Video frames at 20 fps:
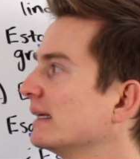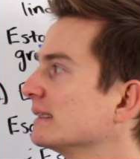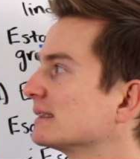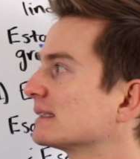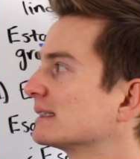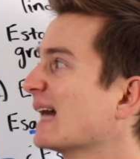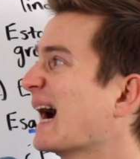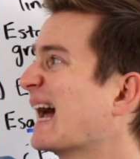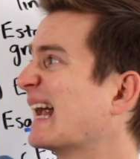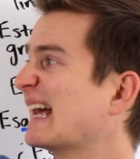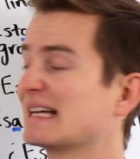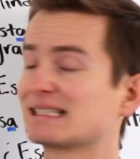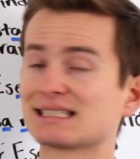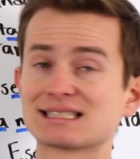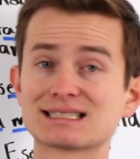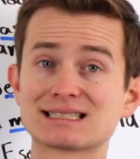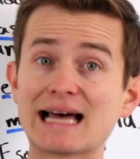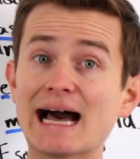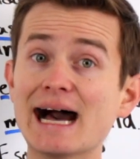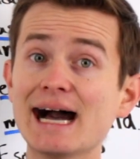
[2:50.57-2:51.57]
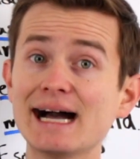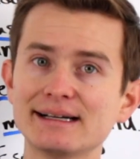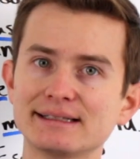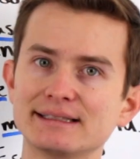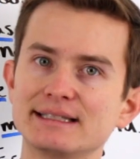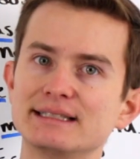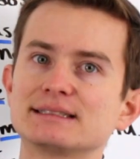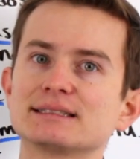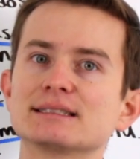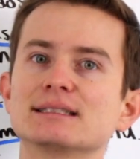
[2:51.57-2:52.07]
It's not esta,
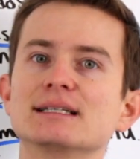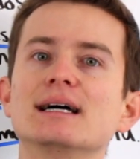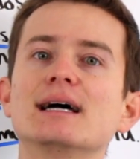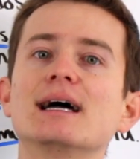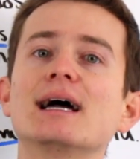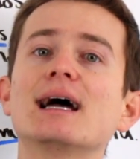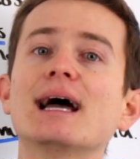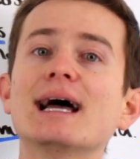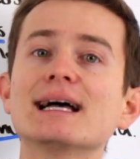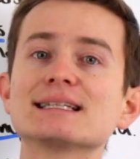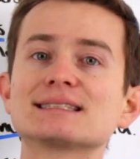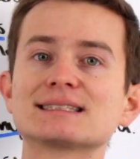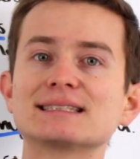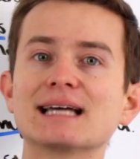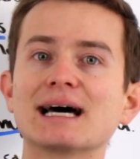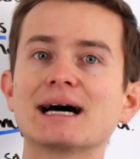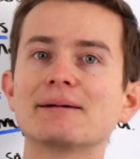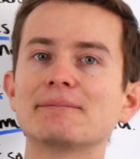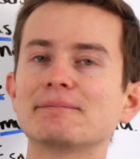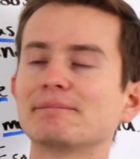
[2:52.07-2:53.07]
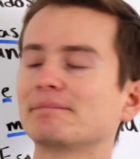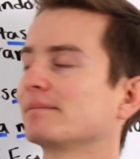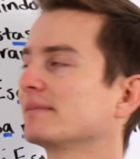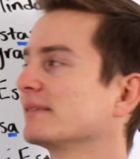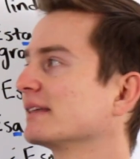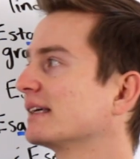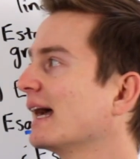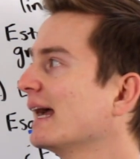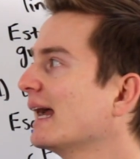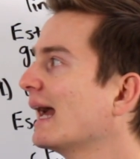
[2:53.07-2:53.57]
it's esta,
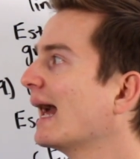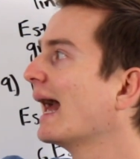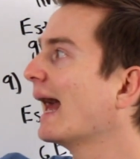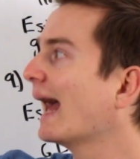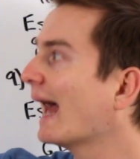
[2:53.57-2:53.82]
okay?